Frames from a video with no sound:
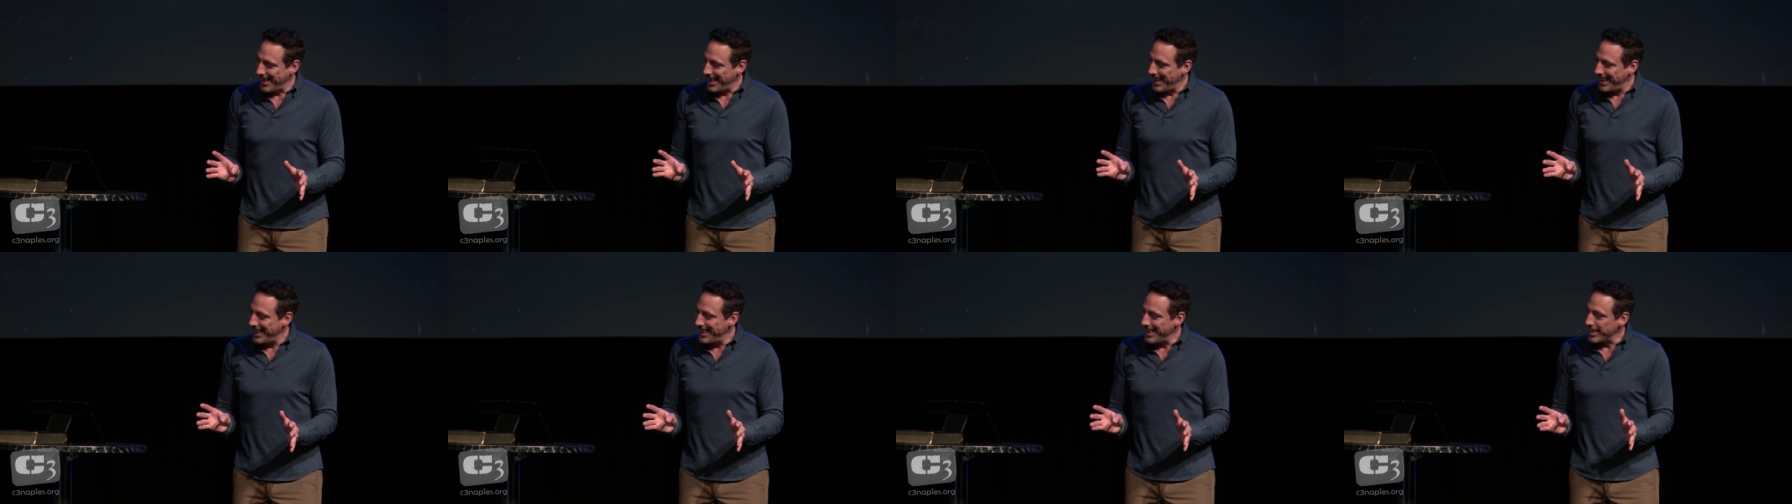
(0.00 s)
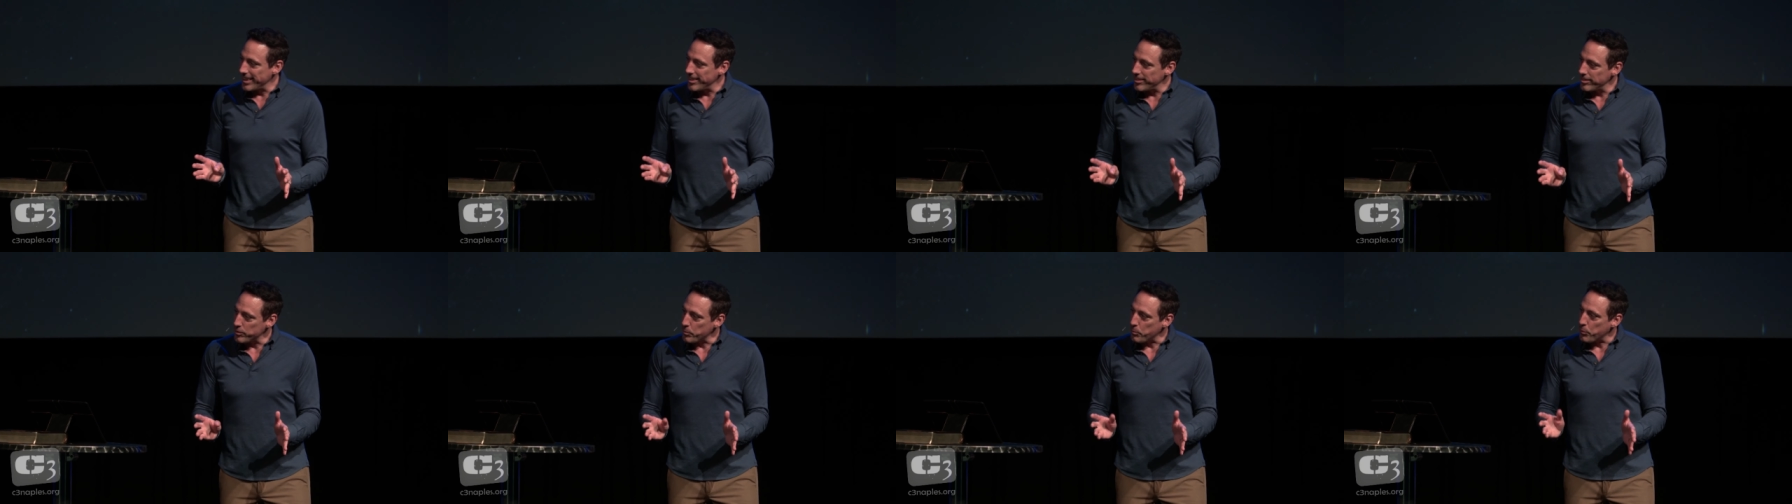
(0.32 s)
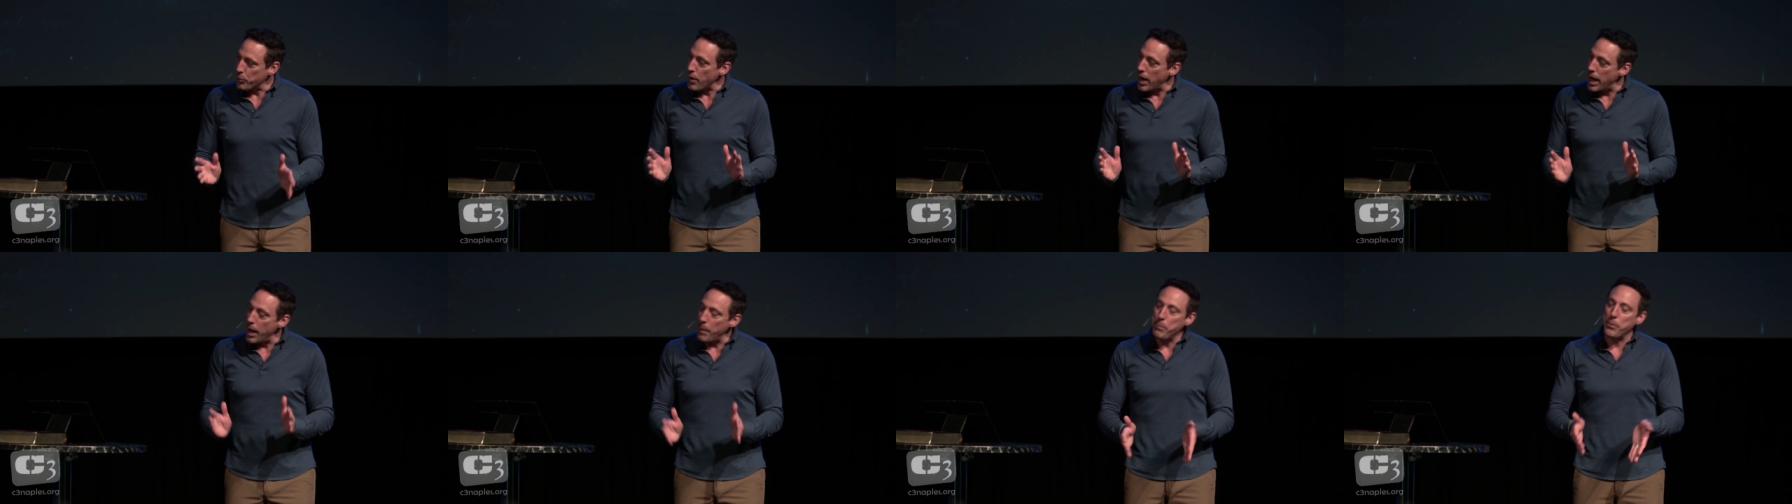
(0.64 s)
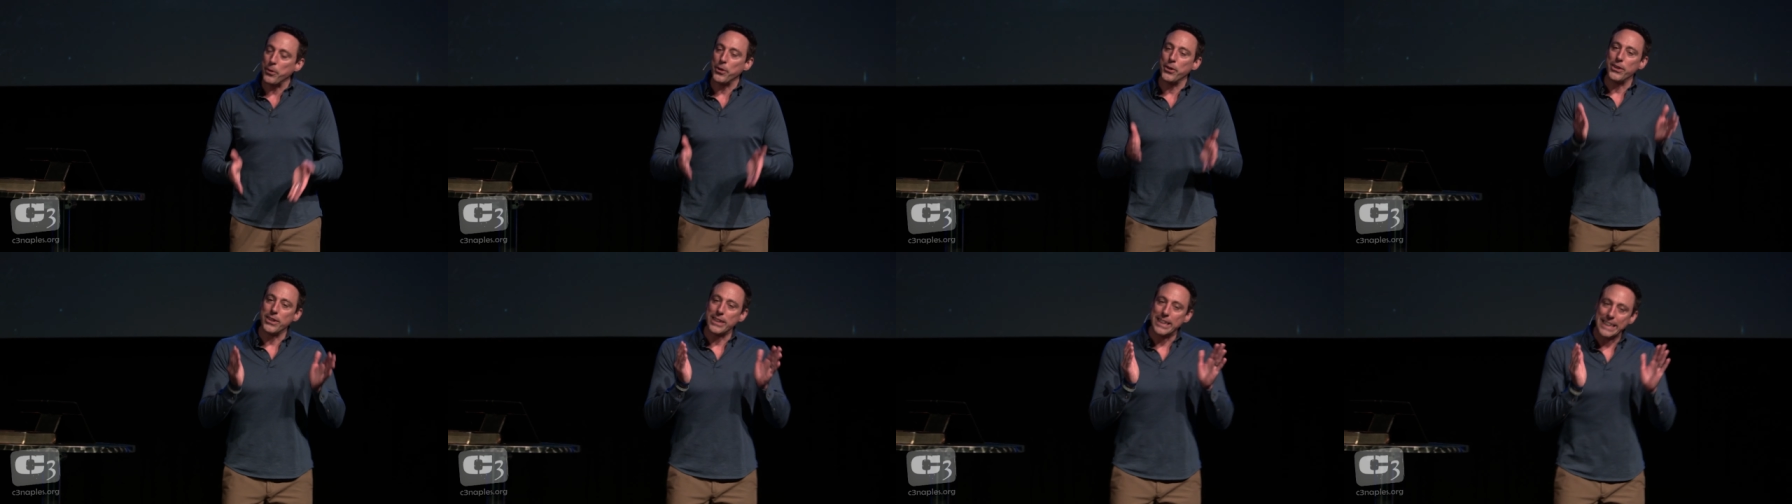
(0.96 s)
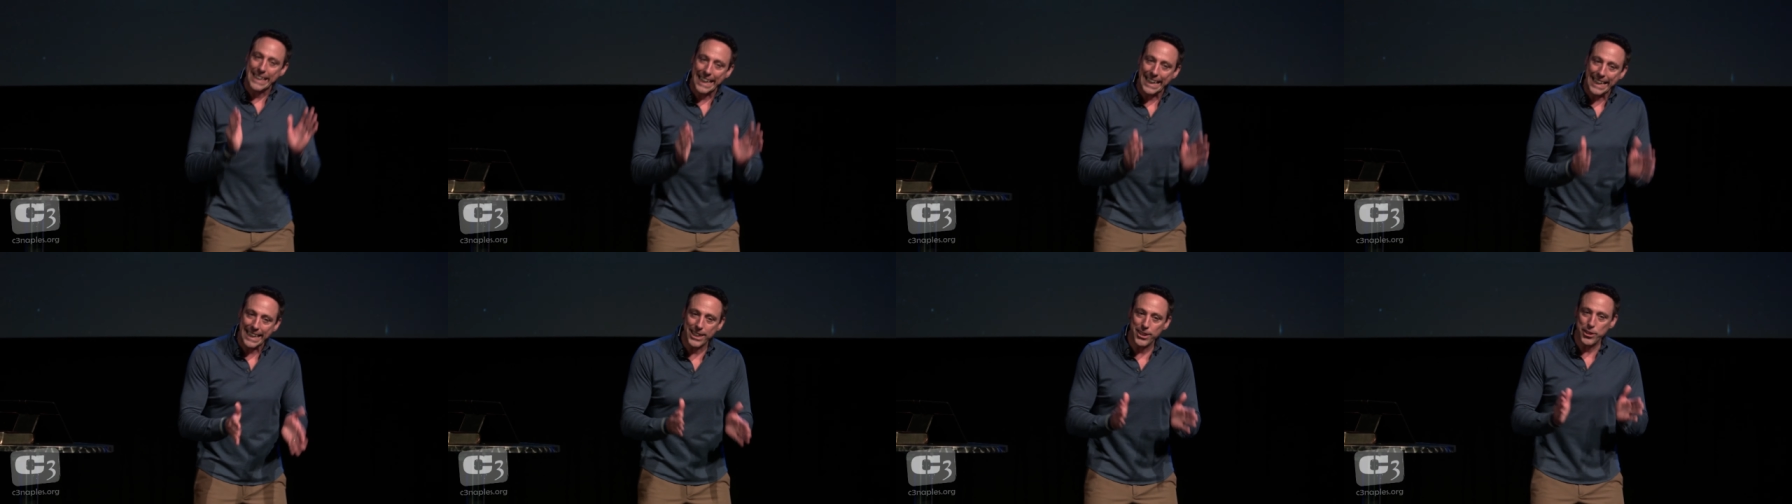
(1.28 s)
It is proper
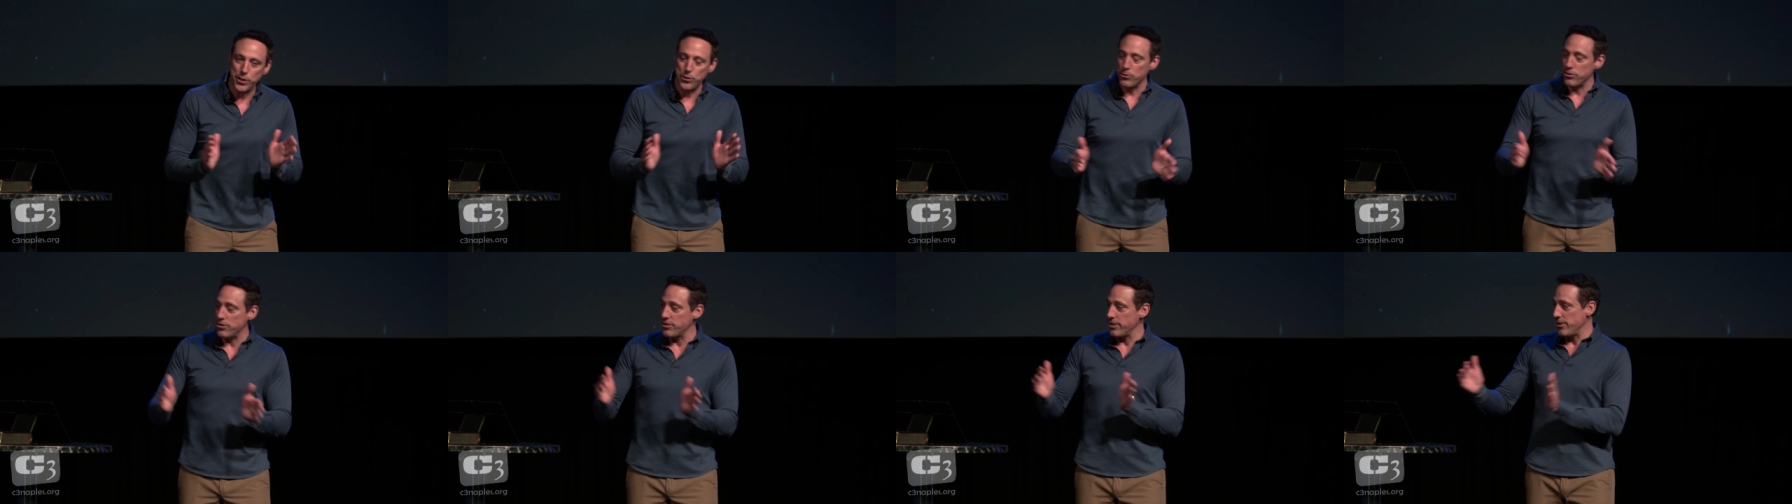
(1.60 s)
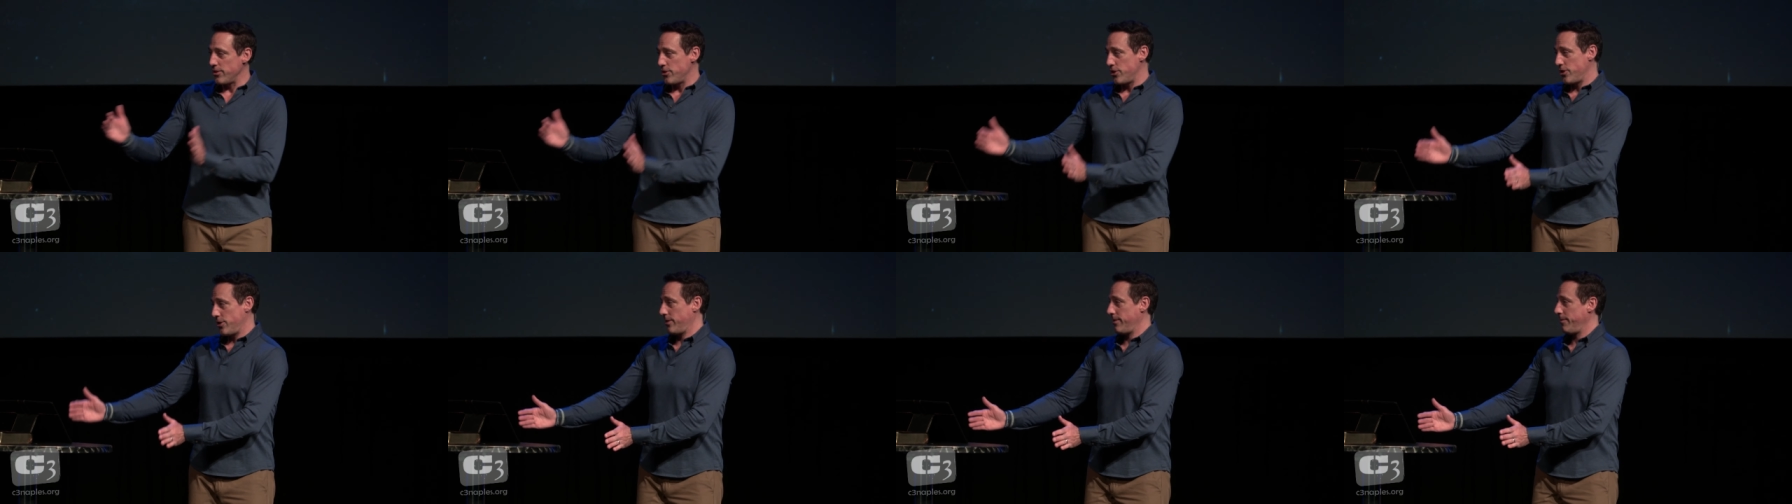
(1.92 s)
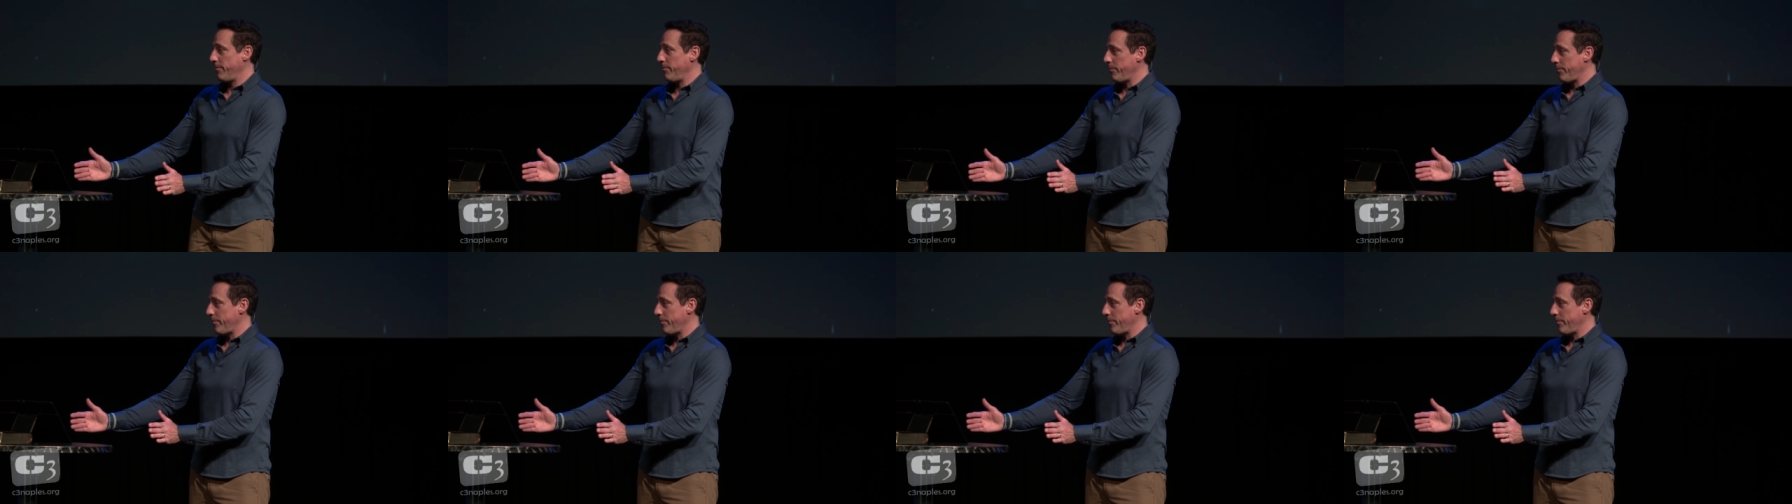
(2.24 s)
lane usage.